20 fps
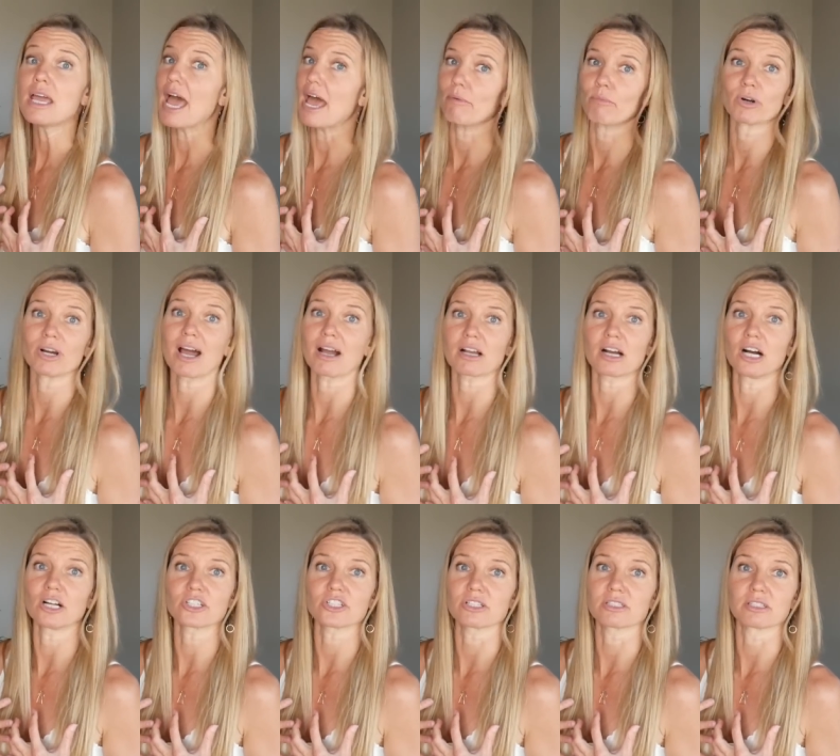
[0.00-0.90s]
And we're not
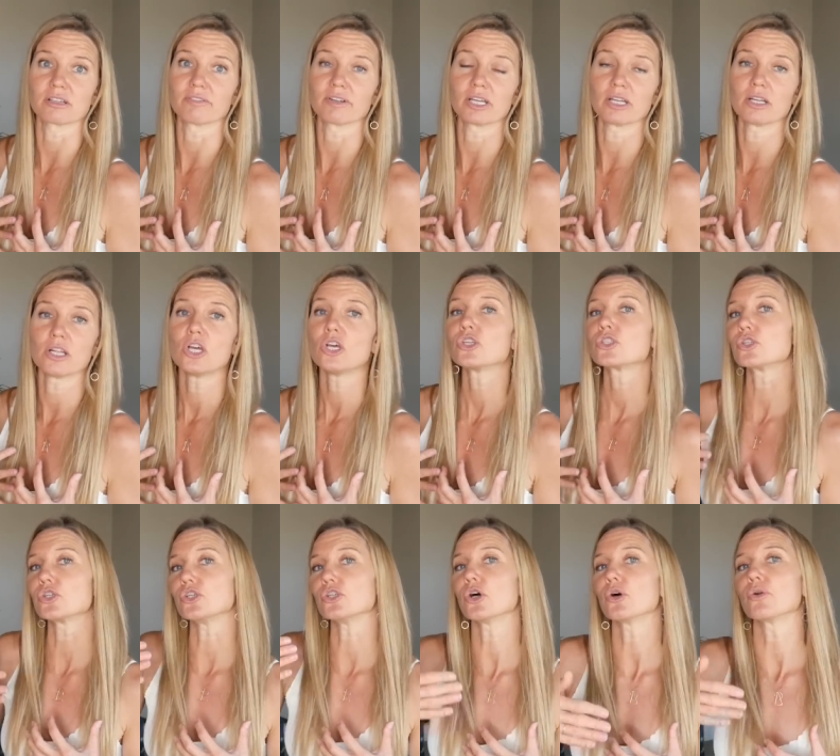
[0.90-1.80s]
conscious of it.
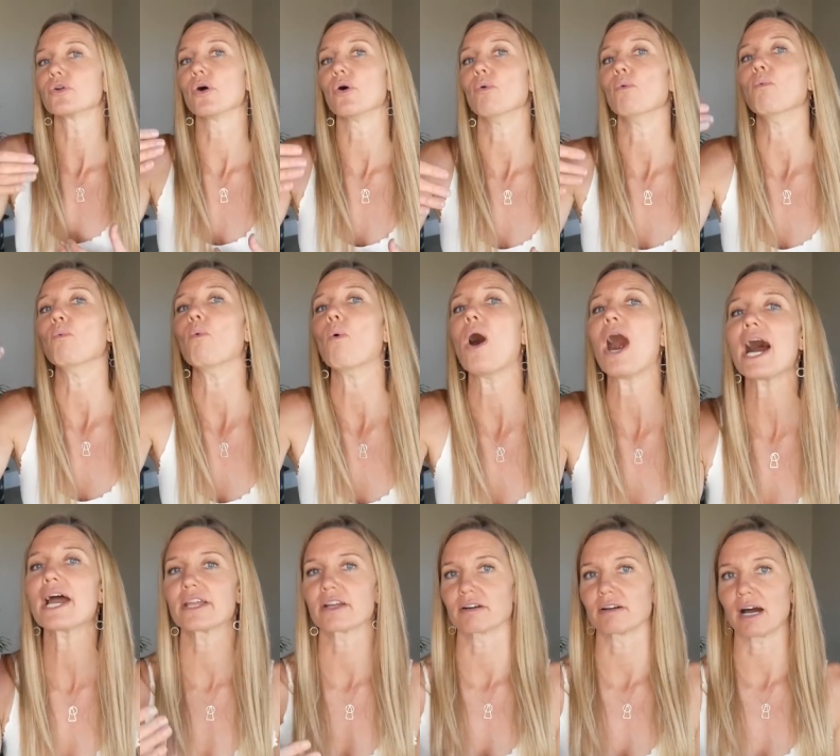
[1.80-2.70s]
So you don't know
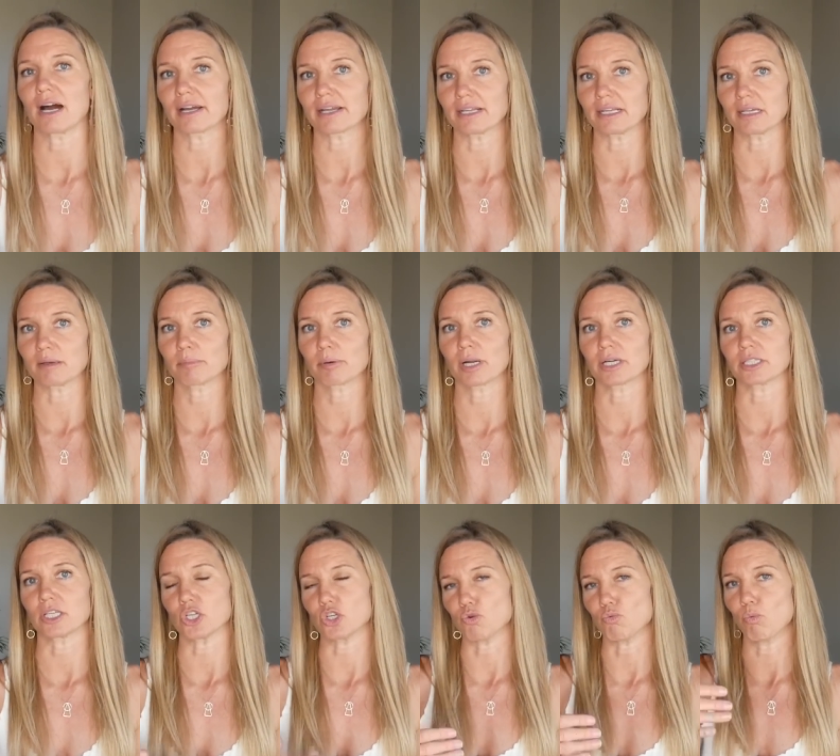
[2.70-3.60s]
why you're not getting
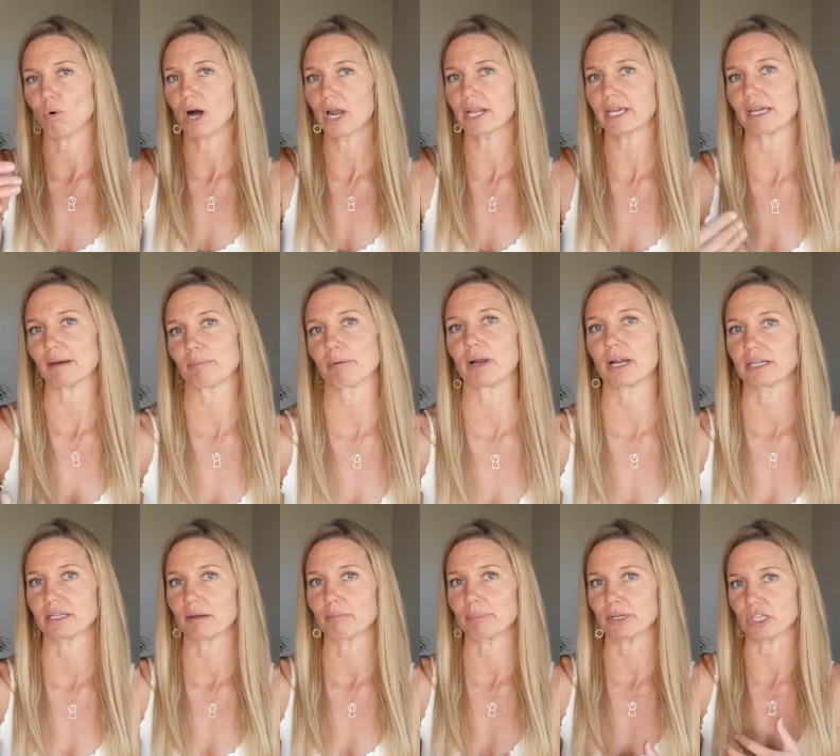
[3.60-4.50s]
pregnant. You want to get
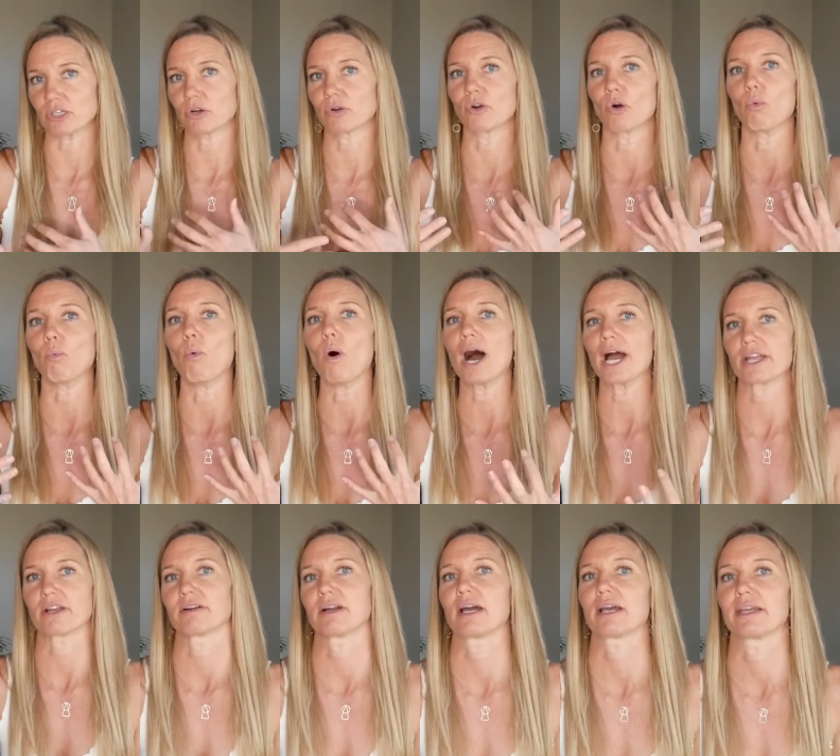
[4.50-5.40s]
pregnant, but you don't know why
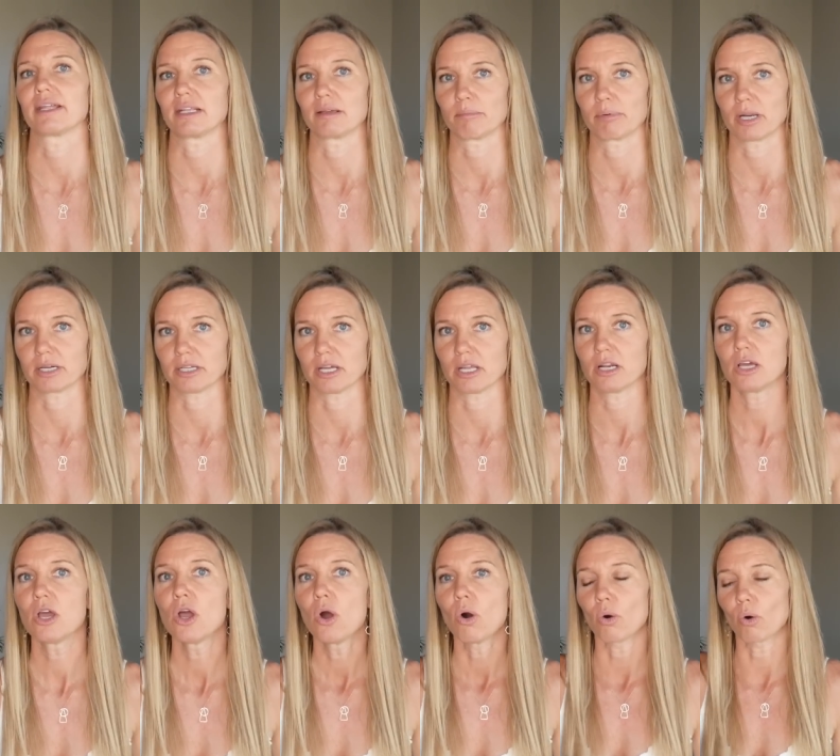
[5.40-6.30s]
you're not getting pregnant.
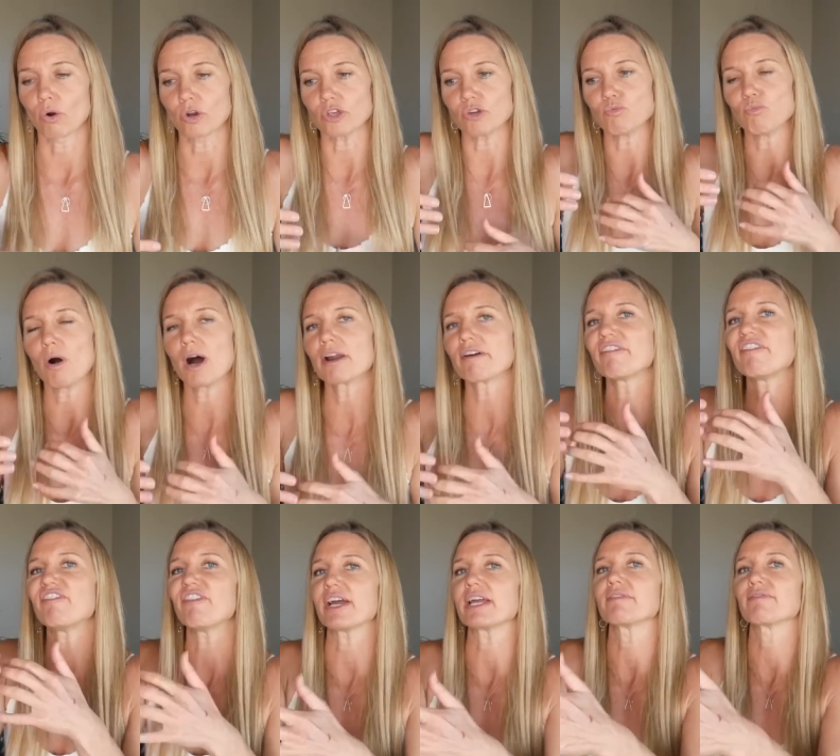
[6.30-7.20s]
Or you want to
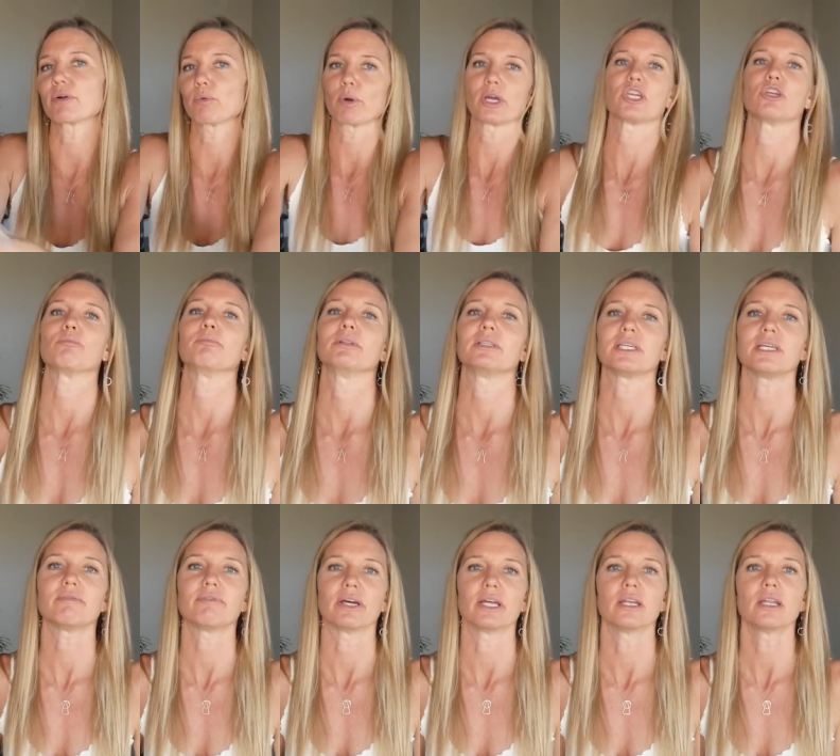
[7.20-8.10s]
fight for what you
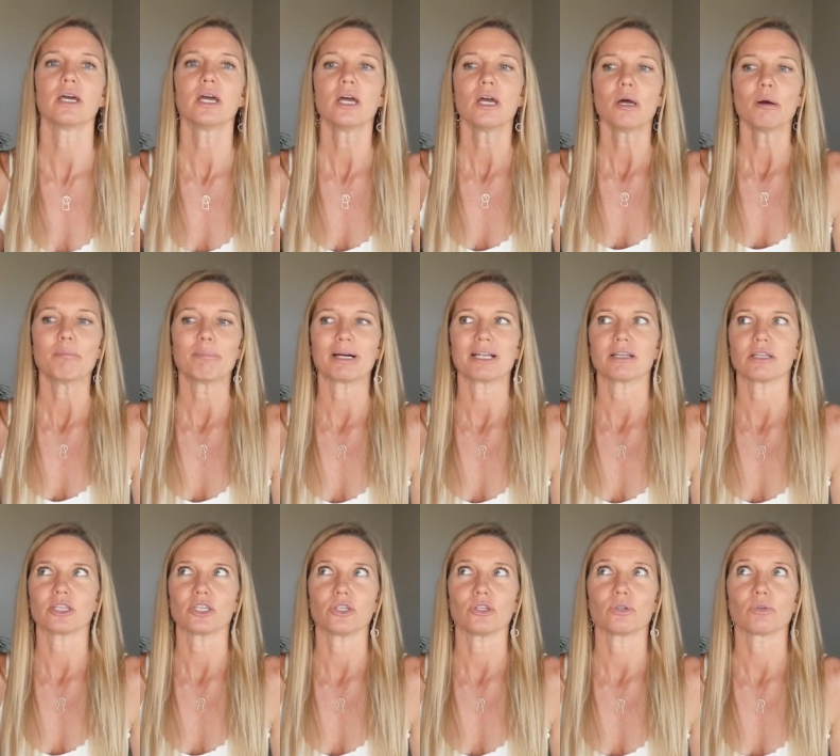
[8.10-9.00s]
believe in,
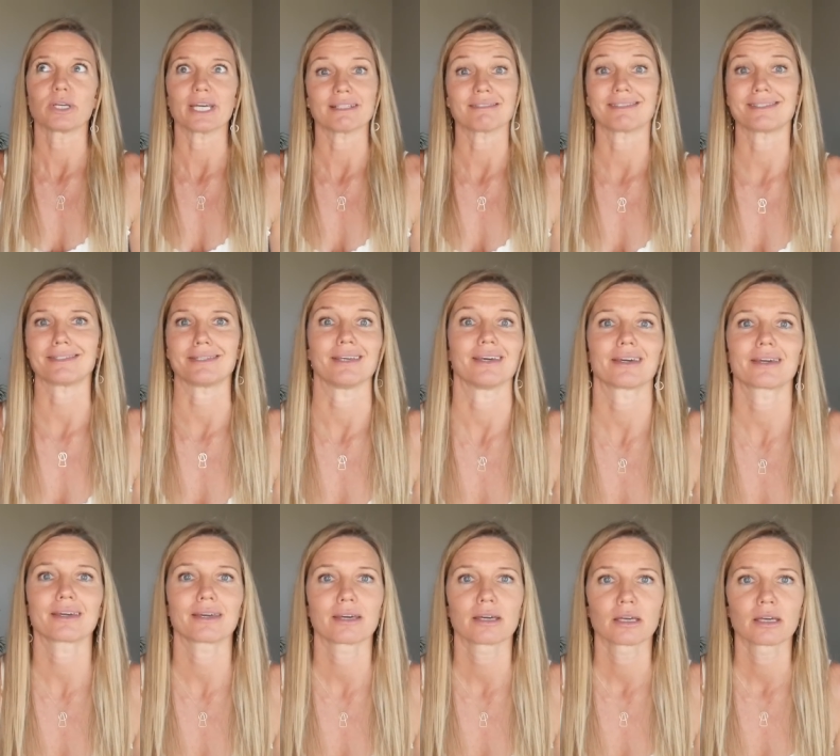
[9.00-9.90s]
but you get
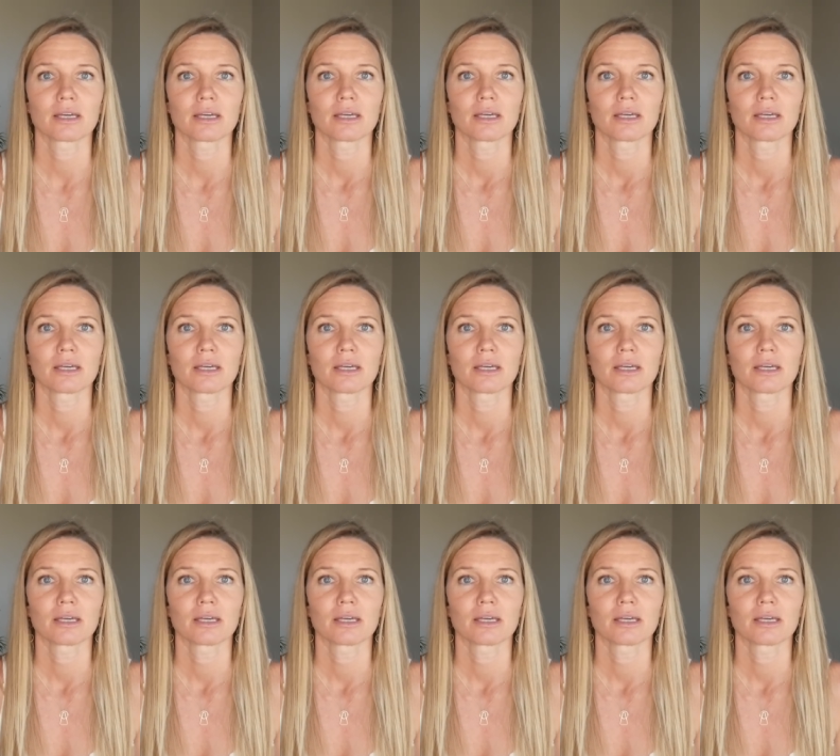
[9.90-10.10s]
sick,